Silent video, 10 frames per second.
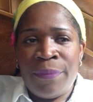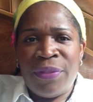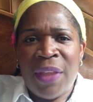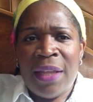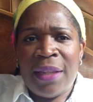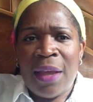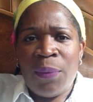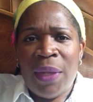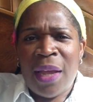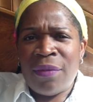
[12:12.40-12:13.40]
think that
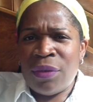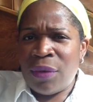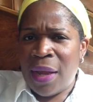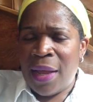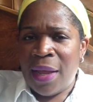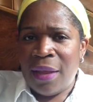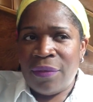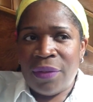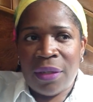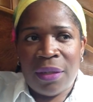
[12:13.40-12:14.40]
we have
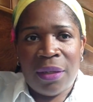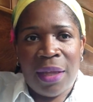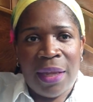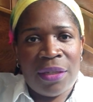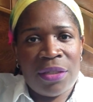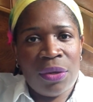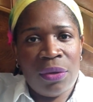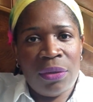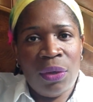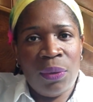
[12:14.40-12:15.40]
arrived at a
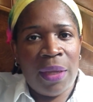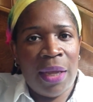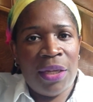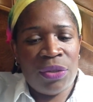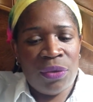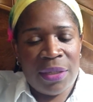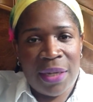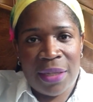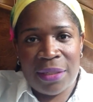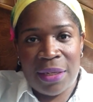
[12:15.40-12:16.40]
certain location or
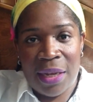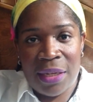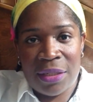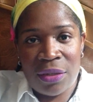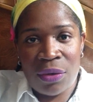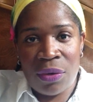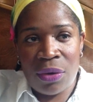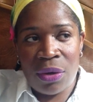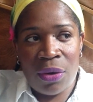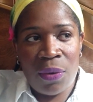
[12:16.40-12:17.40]
destination,
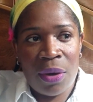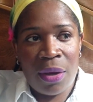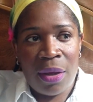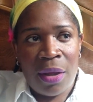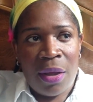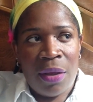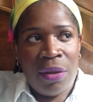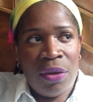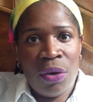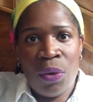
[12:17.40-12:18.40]
or
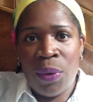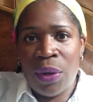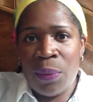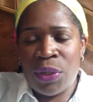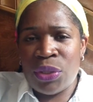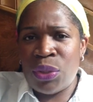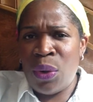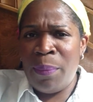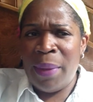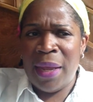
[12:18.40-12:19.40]
we're so
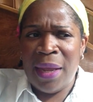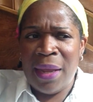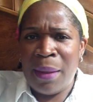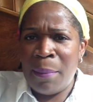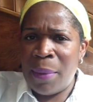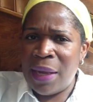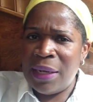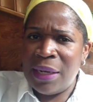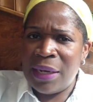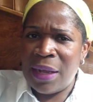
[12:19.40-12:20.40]
big and
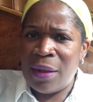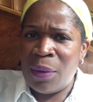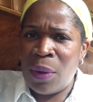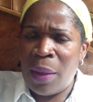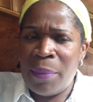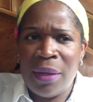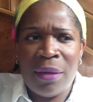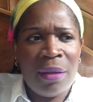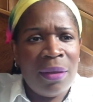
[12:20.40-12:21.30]
mighty now. I mean,